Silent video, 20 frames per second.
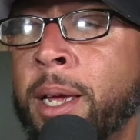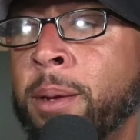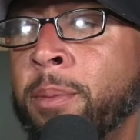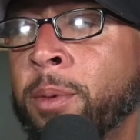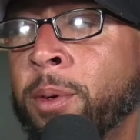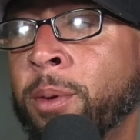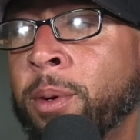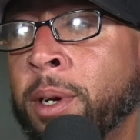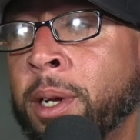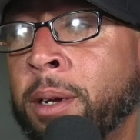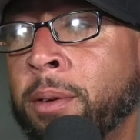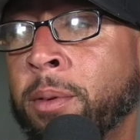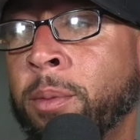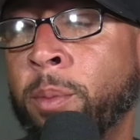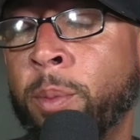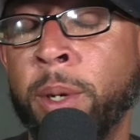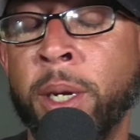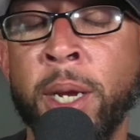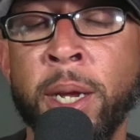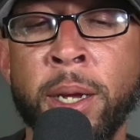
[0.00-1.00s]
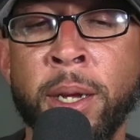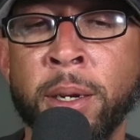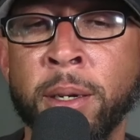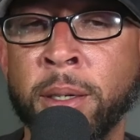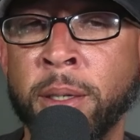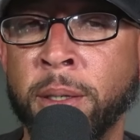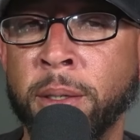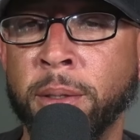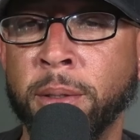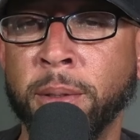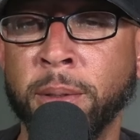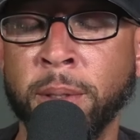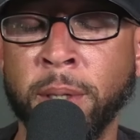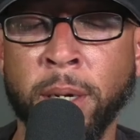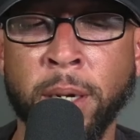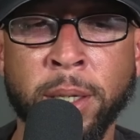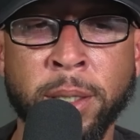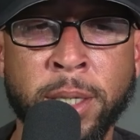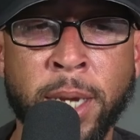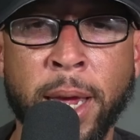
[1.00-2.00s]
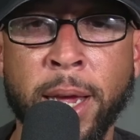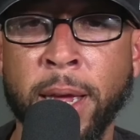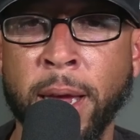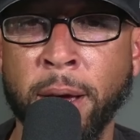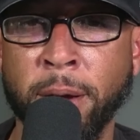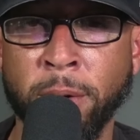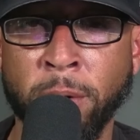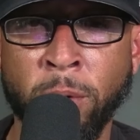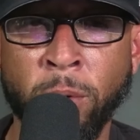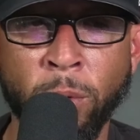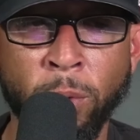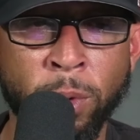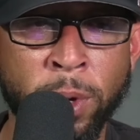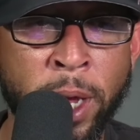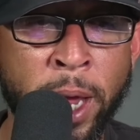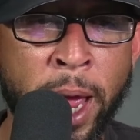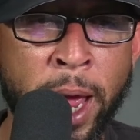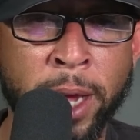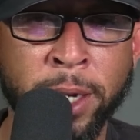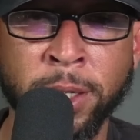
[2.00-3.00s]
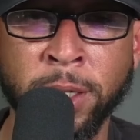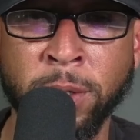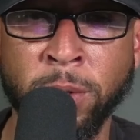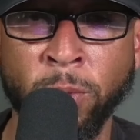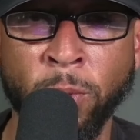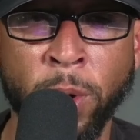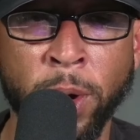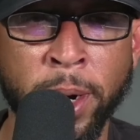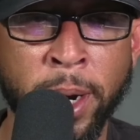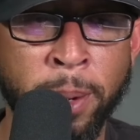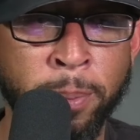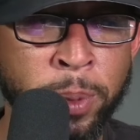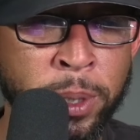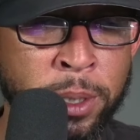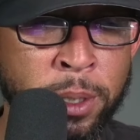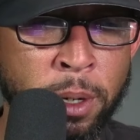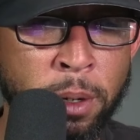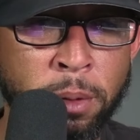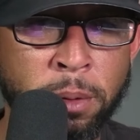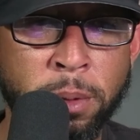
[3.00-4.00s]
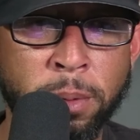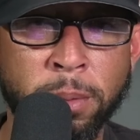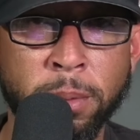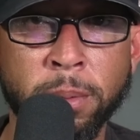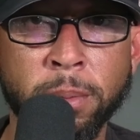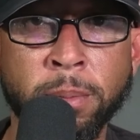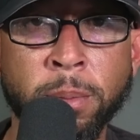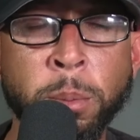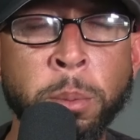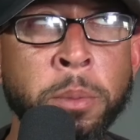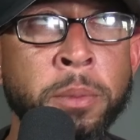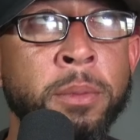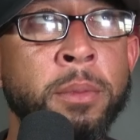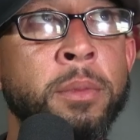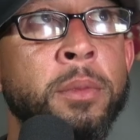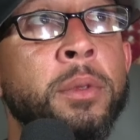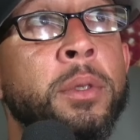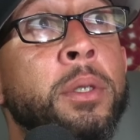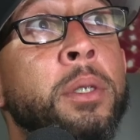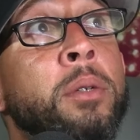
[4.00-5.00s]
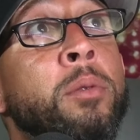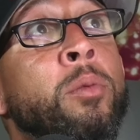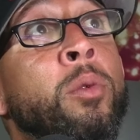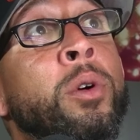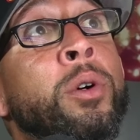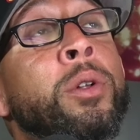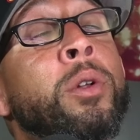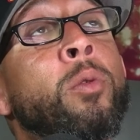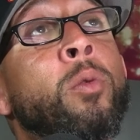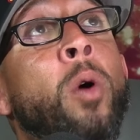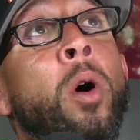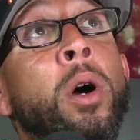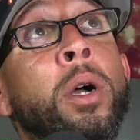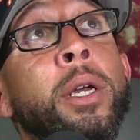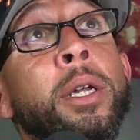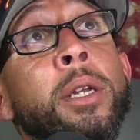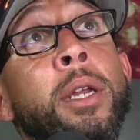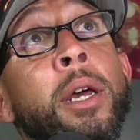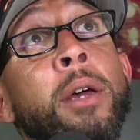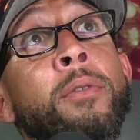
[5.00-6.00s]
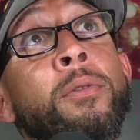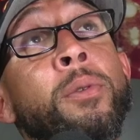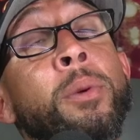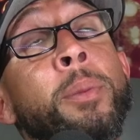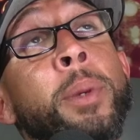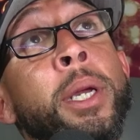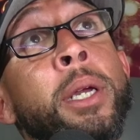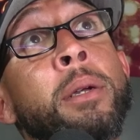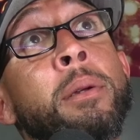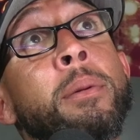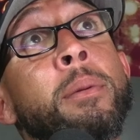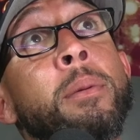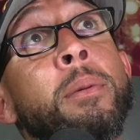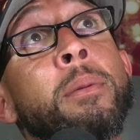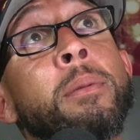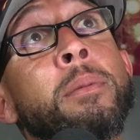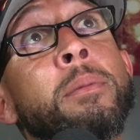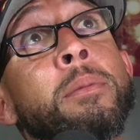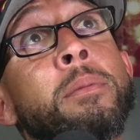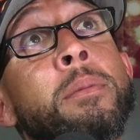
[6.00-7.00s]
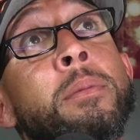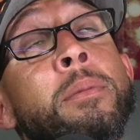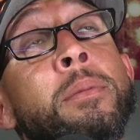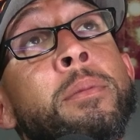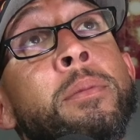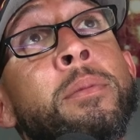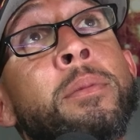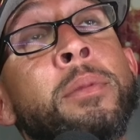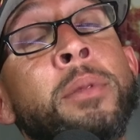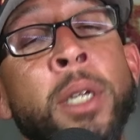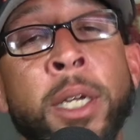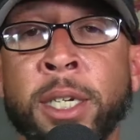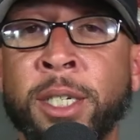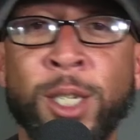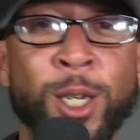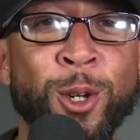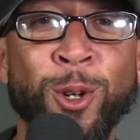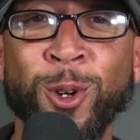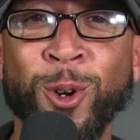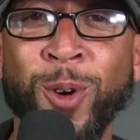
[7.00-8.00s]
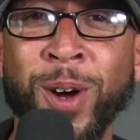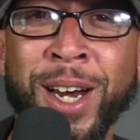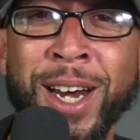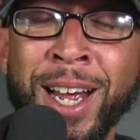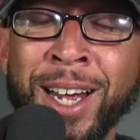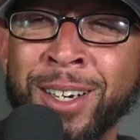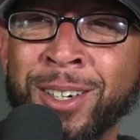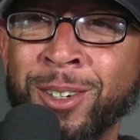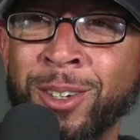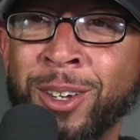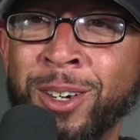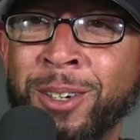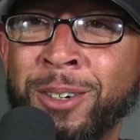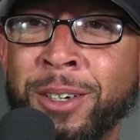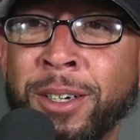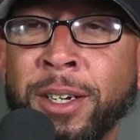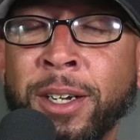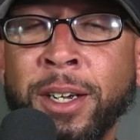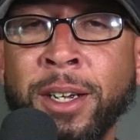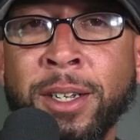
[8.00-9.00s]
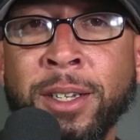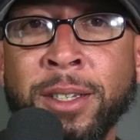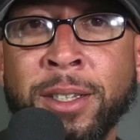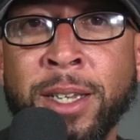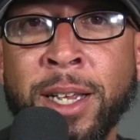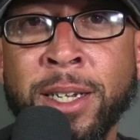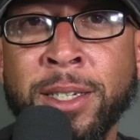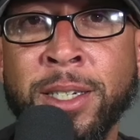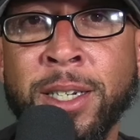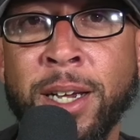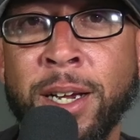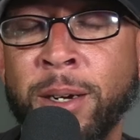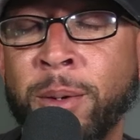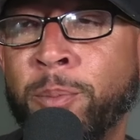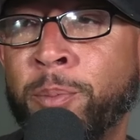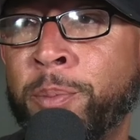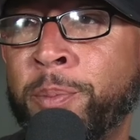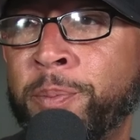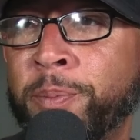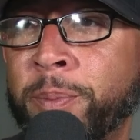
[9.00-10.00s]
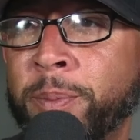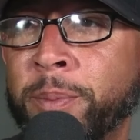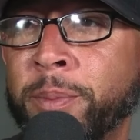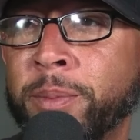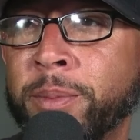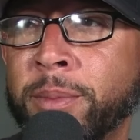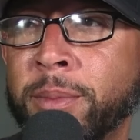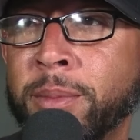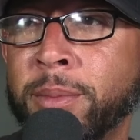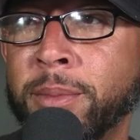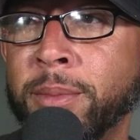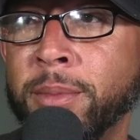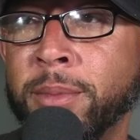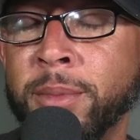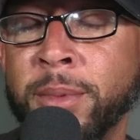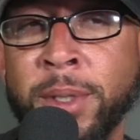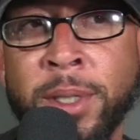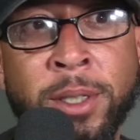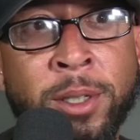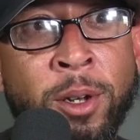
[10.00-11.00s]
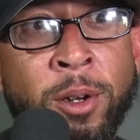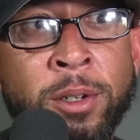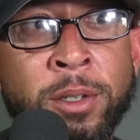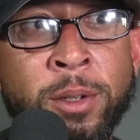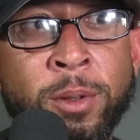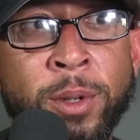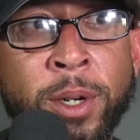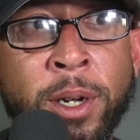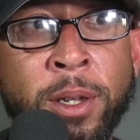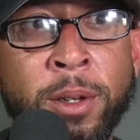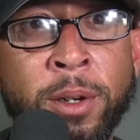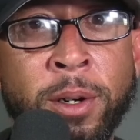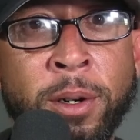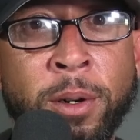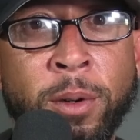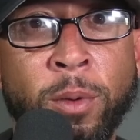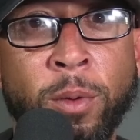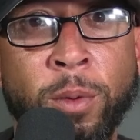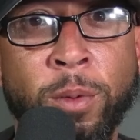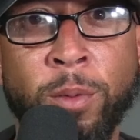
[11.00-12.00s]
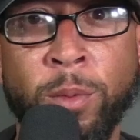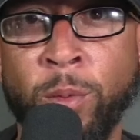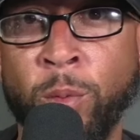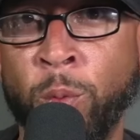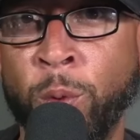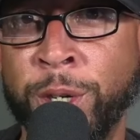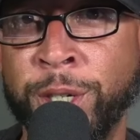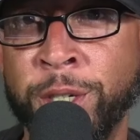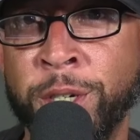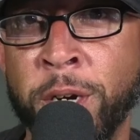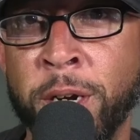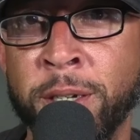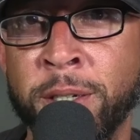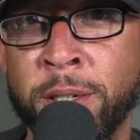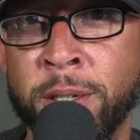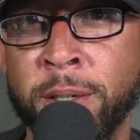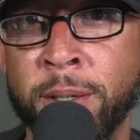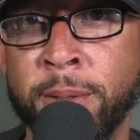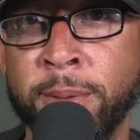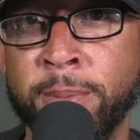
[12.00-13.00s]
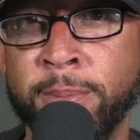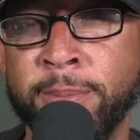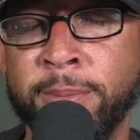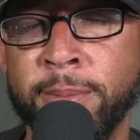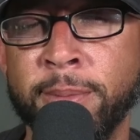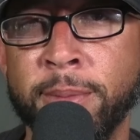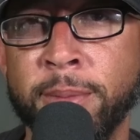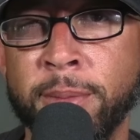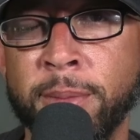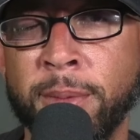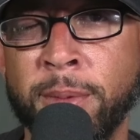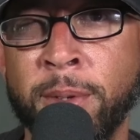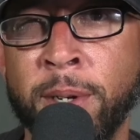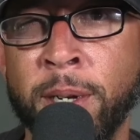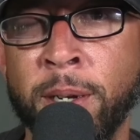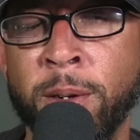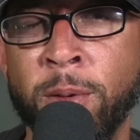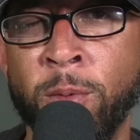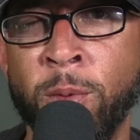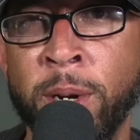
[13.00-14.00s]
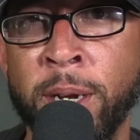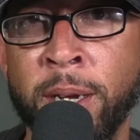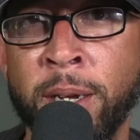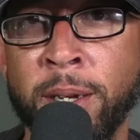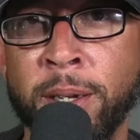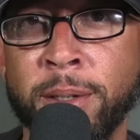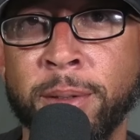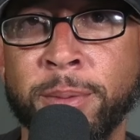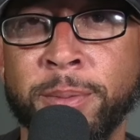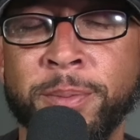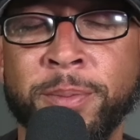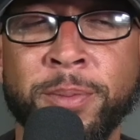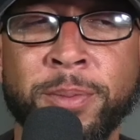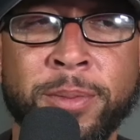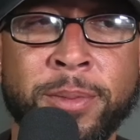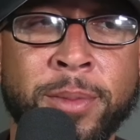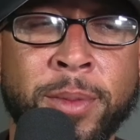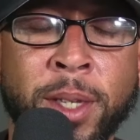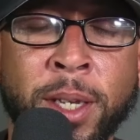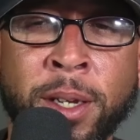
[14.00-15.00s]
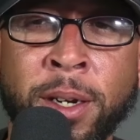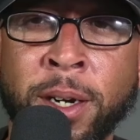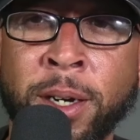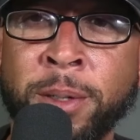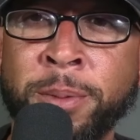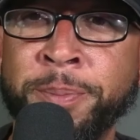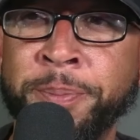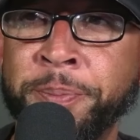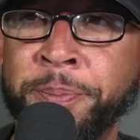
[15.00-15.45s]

Negan. Take out a whole cast in one episode. Run the Walking Dead for me. He's still a great actor, though. That's he's also another Winchester. Wink, wink. You know?